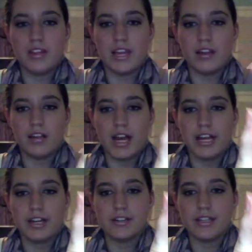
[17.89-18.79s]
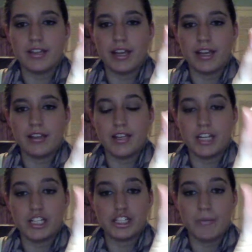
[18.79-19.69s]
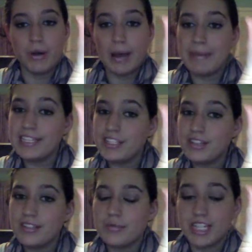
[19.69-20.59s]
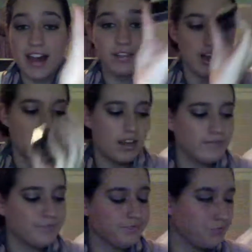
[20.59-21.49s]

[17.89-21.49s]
thin liners and like the NYX Jumbo eye pencils, which I have a lot of.